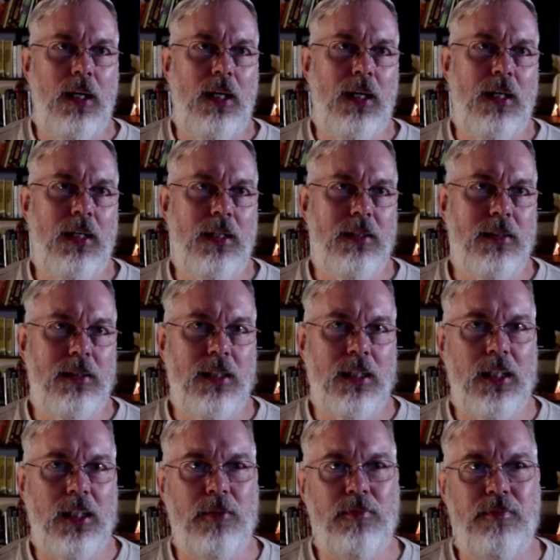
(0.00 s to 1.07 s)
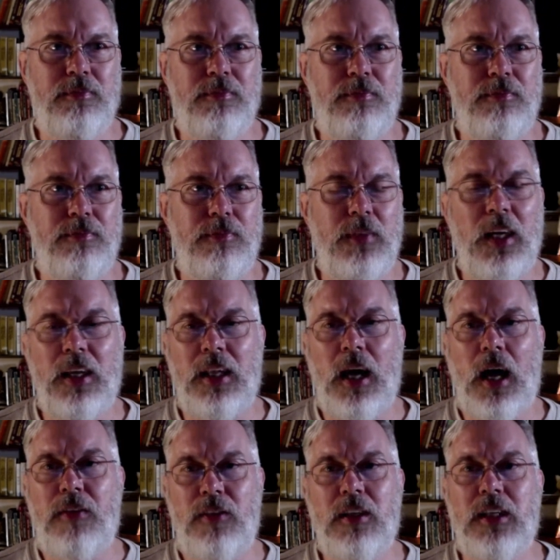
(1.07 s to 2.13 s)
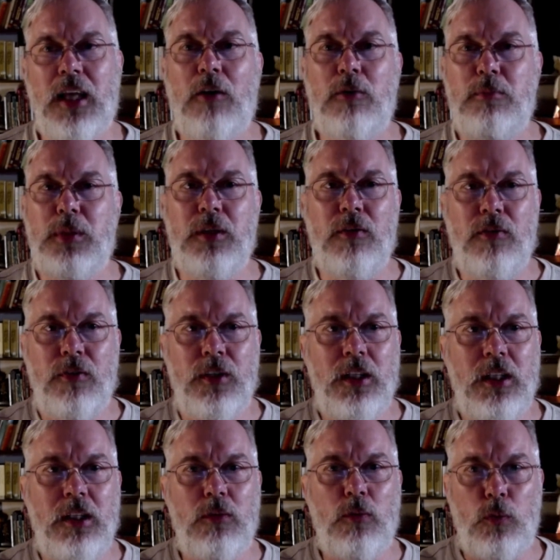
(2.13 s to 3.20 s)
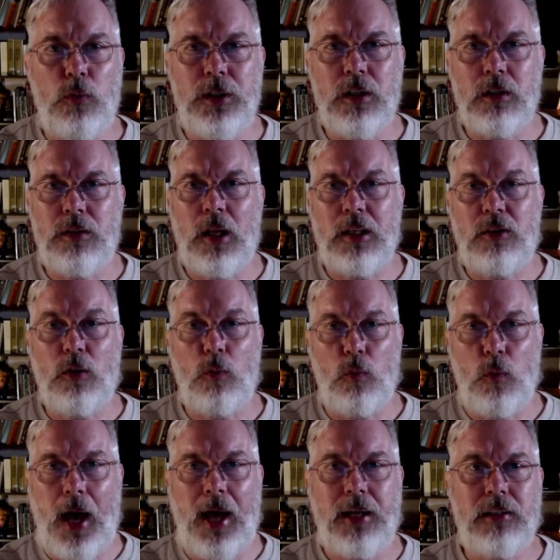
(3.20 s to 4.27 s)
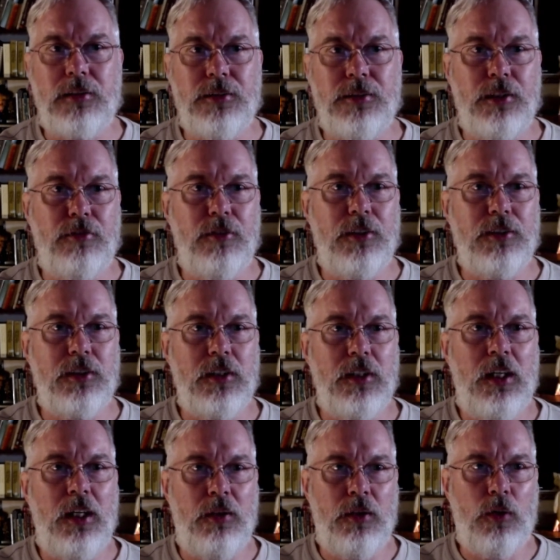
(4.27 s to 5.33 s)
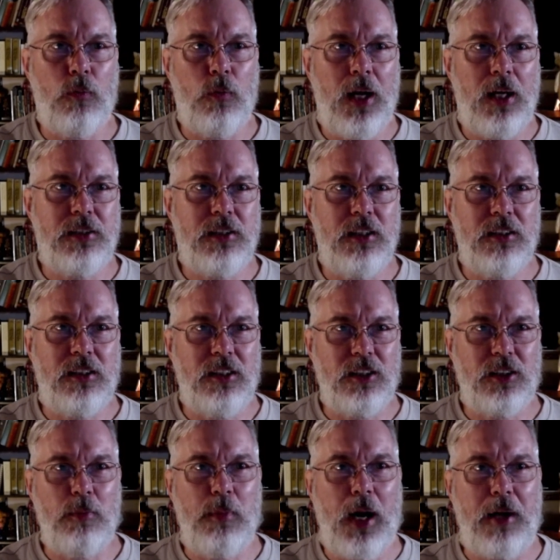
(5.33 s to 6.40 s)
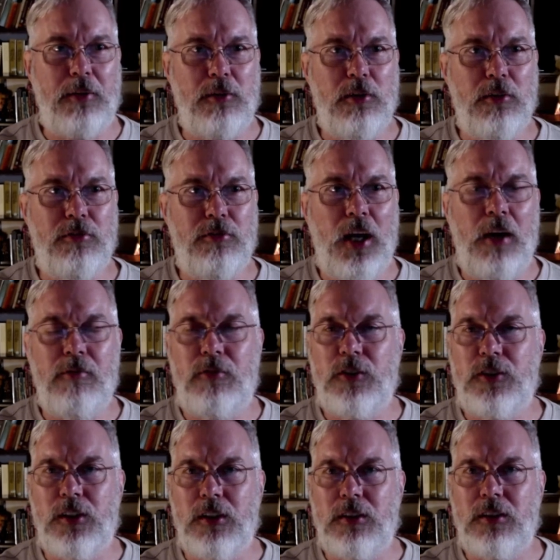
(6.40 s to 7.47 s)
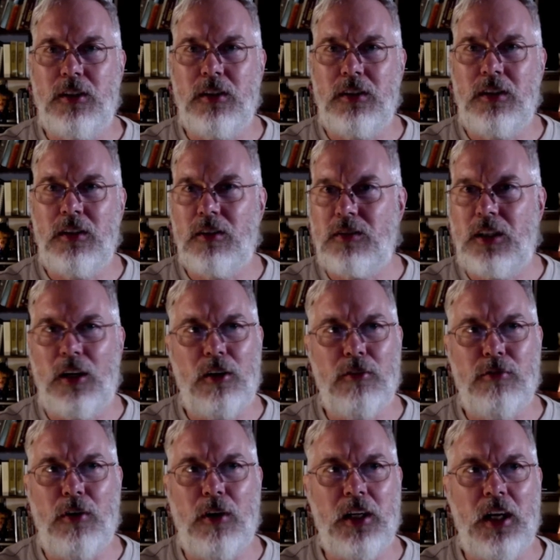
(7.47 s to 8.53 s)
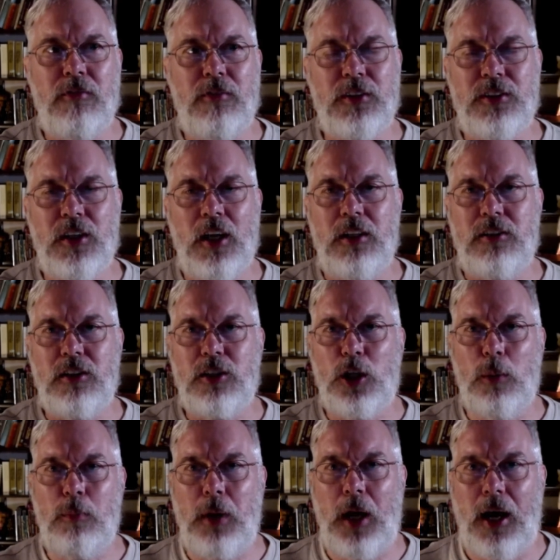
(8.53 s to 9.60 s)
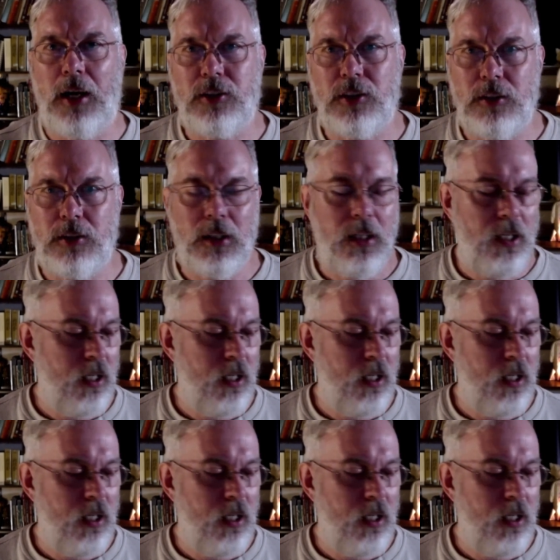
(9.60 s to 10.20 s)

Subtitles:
And yeah, I think that would be the real, like the radical difference. And the rest is just a matter of emphasis. You know, Theravada emphasizes compassion.